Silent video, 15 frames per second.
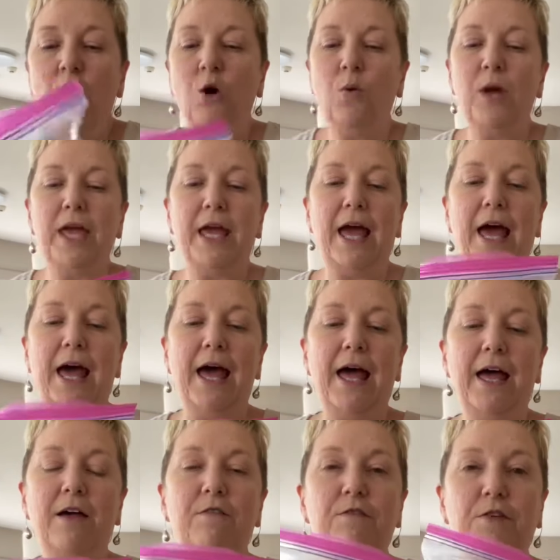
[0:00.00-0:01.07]
we
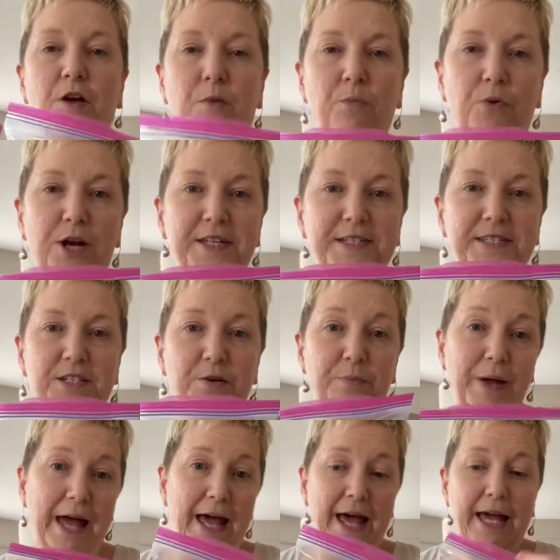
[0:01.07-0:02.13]
have breast
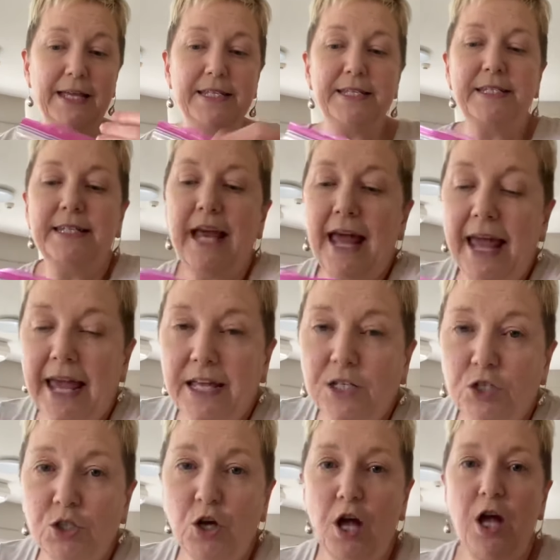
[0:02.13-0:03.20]
pads
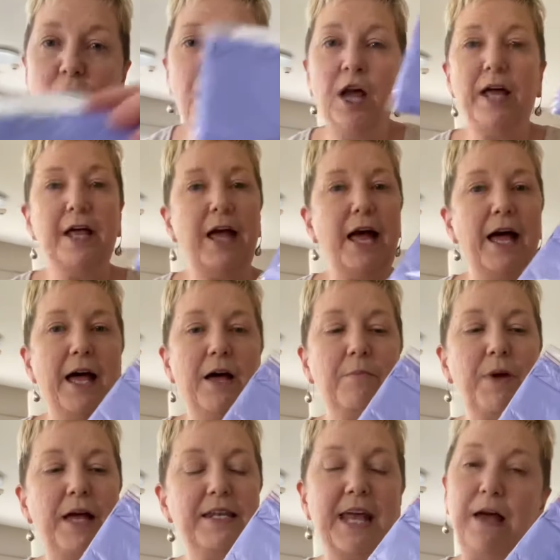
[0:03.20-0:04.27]
and
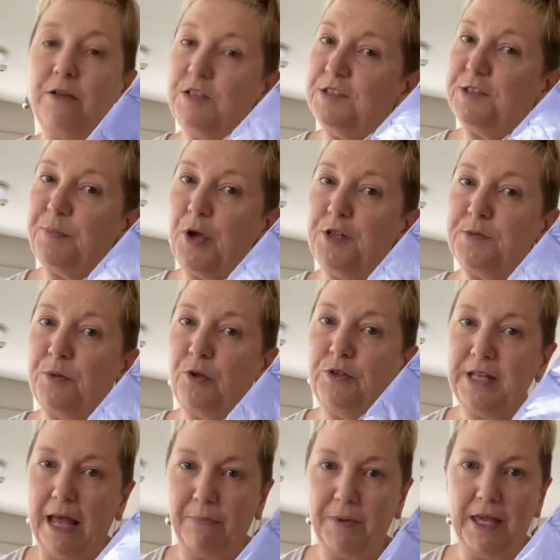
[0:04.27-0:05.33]
um, nap disposable
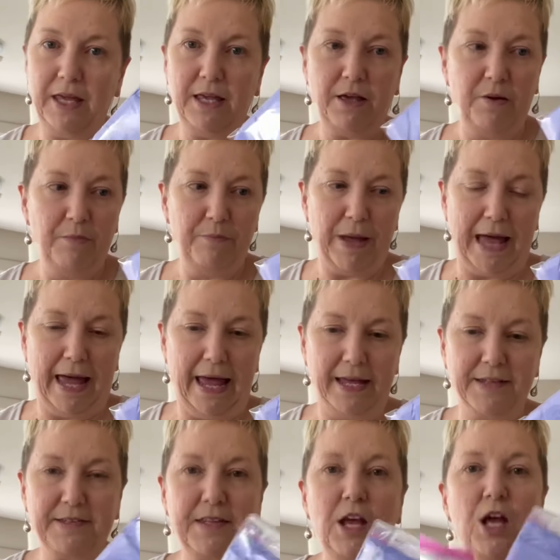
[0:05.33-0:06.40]
nappy
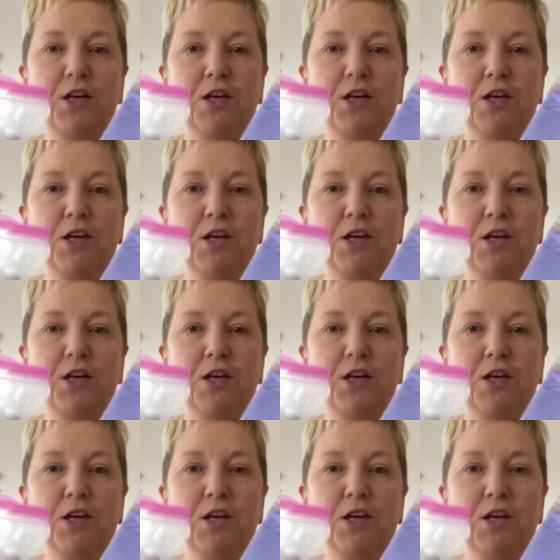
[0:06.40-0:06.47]
bags.